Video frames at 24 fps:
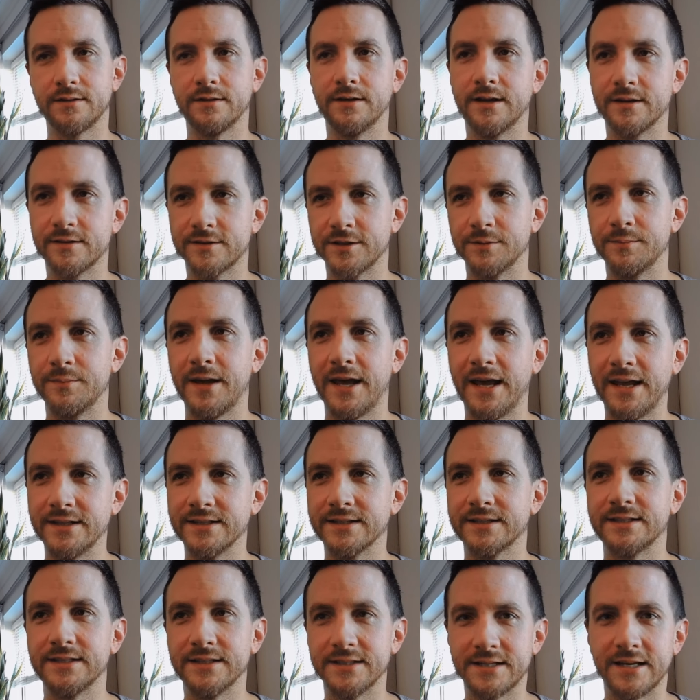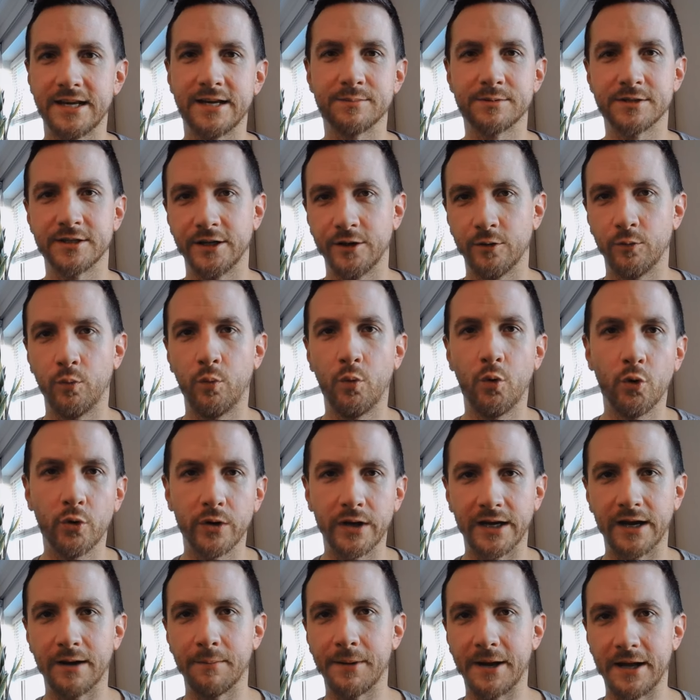some hints and tips and a
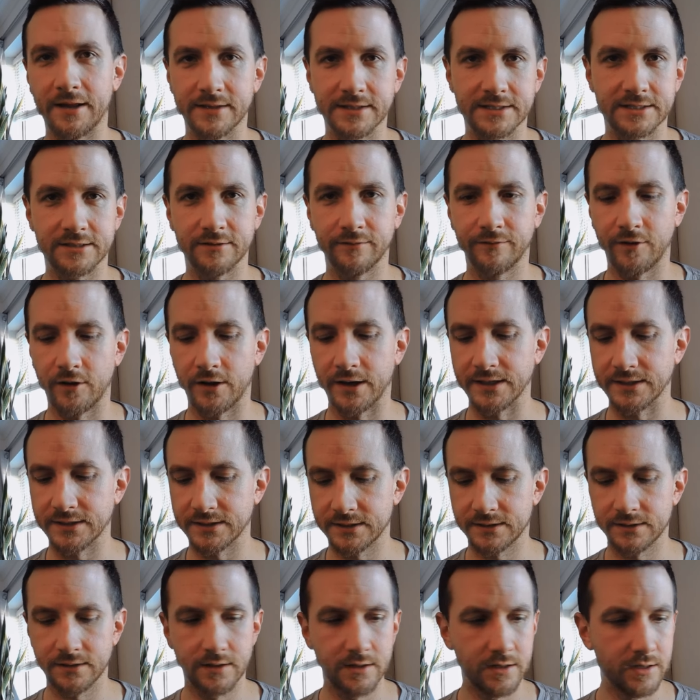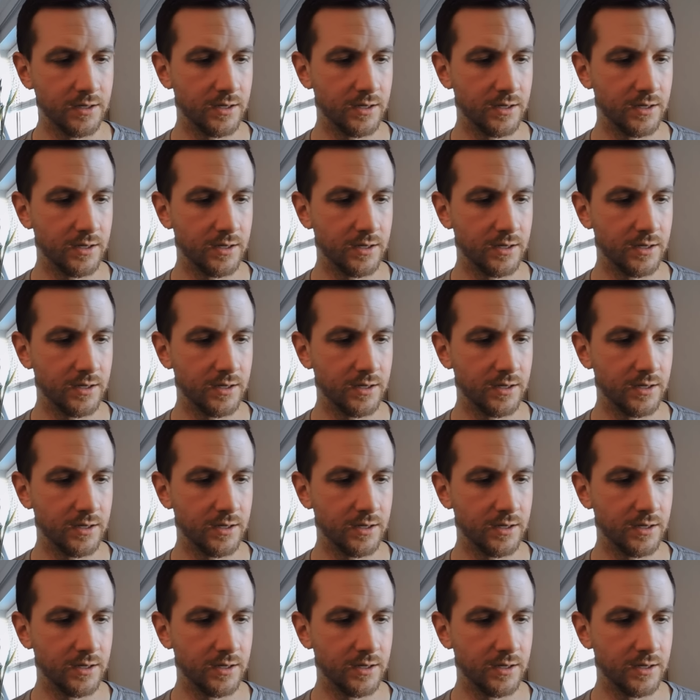warning about this device.